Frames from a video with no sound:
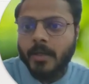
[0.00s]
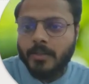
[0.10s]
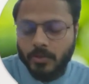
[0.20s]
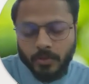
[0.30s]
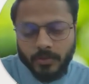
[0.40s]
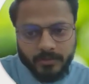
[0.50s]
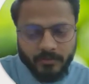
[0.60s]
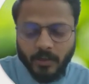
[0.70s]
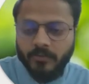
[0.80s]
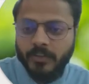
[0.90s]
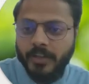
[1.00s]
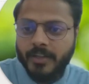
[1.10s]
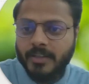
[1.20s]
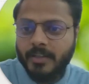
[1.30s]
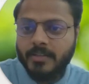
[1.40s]
So one of the
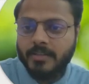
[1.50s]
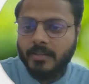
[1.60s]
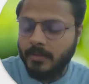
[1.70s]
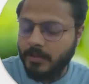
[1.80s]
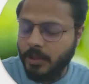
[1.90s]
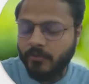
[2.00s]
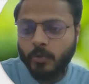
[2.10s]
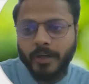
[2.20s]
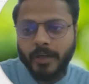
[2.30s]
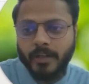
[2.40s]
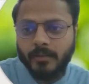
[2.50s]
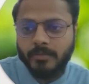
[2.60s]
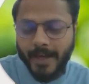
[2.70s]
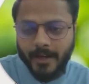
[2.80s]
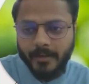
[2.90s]
reason is you have to create a
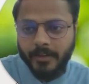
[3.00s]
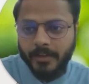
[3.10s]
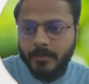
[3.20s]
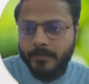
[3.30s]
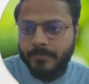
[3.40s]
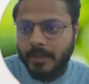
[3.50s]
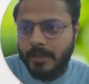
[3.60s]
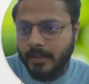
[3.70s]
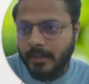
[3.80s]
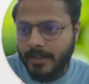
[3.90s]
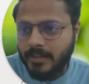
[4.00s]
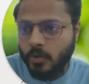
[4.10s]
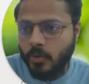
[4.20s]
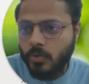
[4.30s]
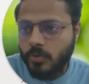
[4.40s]
calendar year. Let's
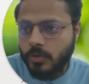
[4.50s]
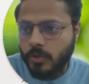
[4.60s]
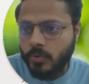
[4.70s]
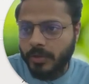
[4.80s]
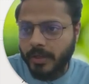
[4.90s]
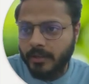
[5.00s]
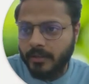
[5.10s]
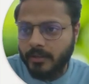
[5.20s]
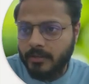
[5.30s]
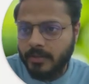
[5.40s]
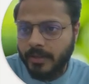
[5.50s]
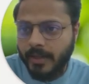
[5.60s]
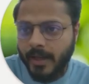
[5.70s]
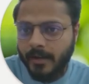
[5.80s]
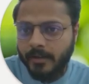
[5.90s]
go to create the
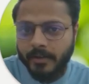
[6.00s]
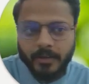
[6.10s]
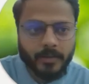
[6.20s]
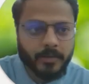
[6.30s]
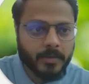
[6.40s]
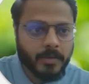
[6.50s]
calendar year.